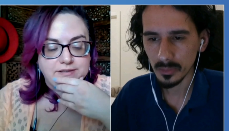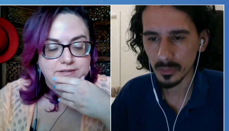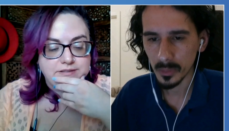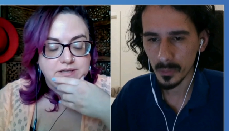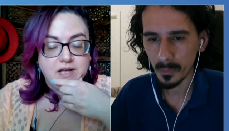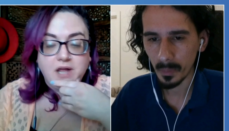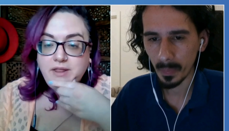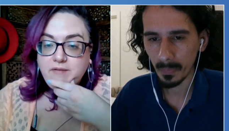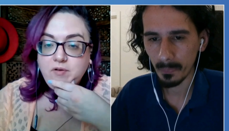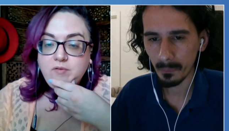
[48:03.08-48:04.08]
Speaker 1: has
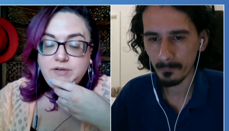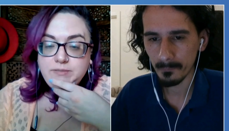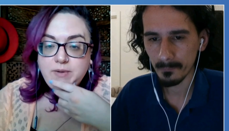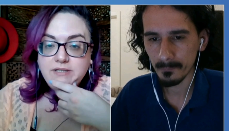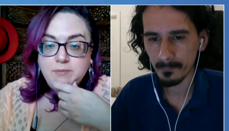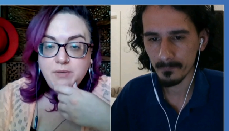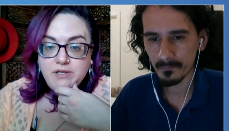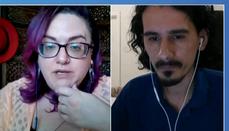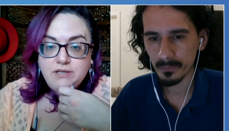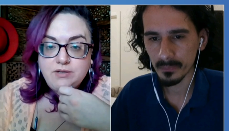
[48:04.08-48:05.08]
a level of
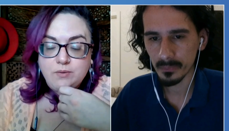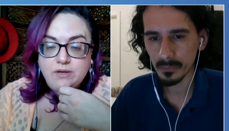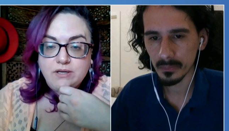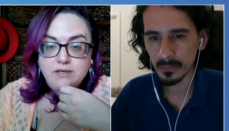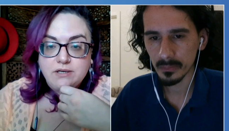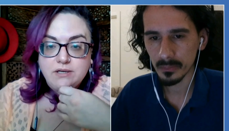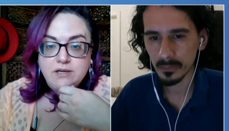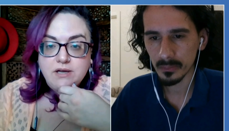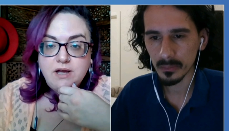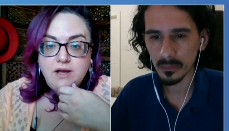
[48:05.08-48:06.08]
responsibility to it.
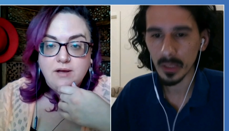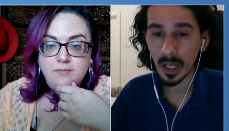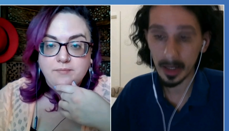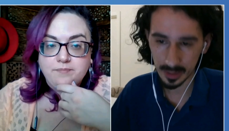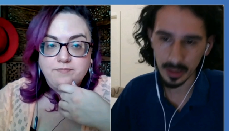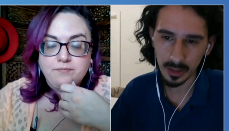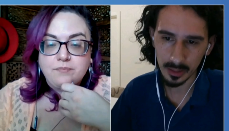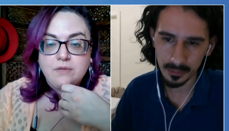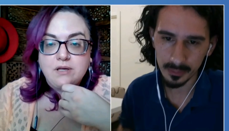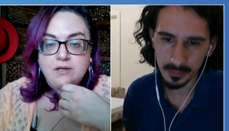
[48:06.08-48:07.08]
Speaker 2: Exactly. Um,
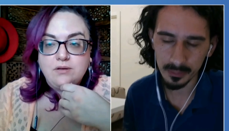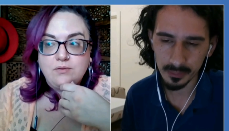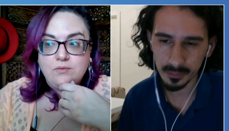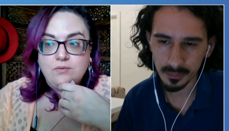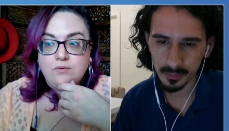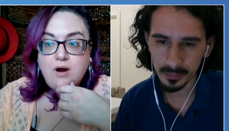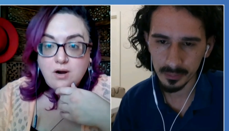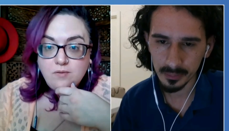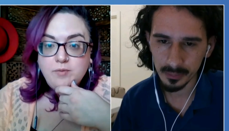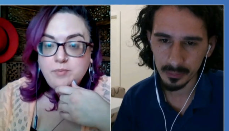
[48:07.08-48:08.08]

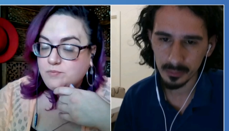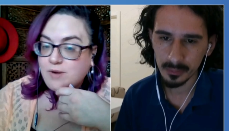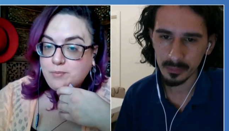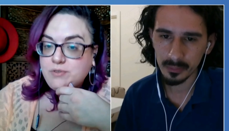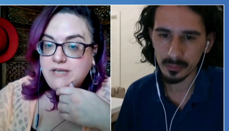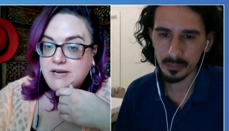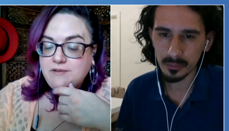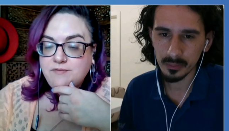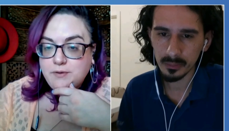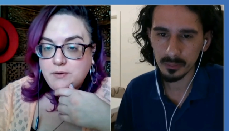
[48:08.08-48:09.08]
Speaker 1: you are re-
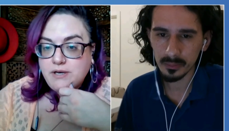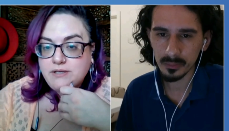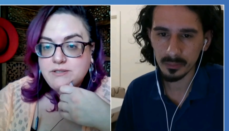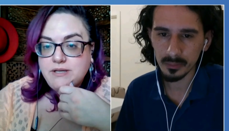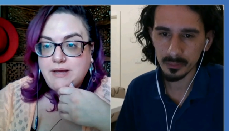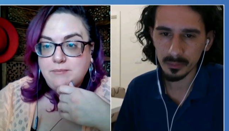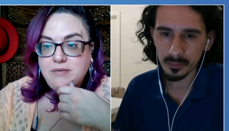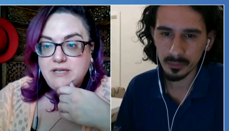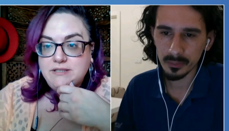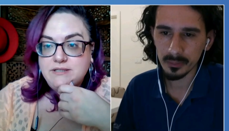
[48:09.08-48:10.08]
representing Fedora, so
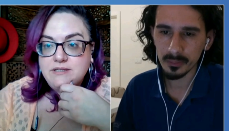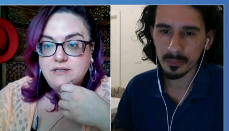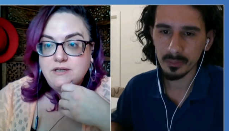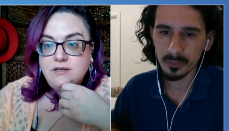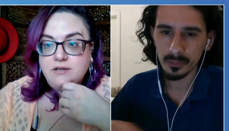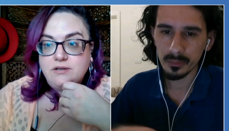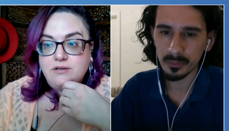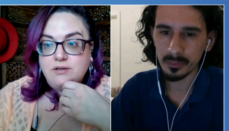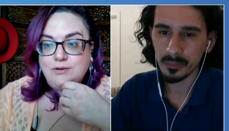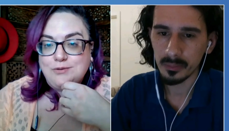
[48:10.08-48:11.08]
that means
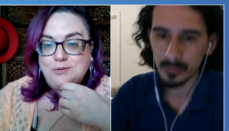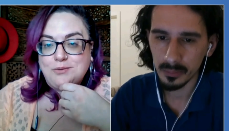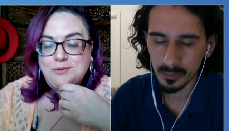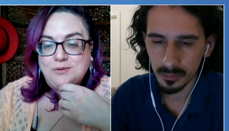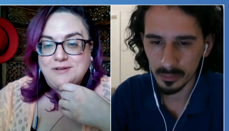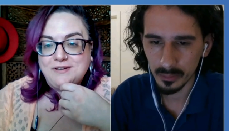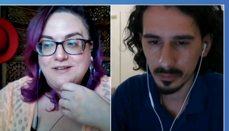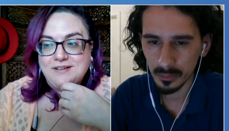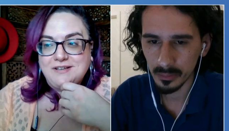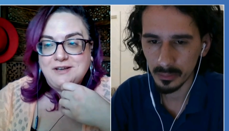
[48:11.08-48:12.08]
you,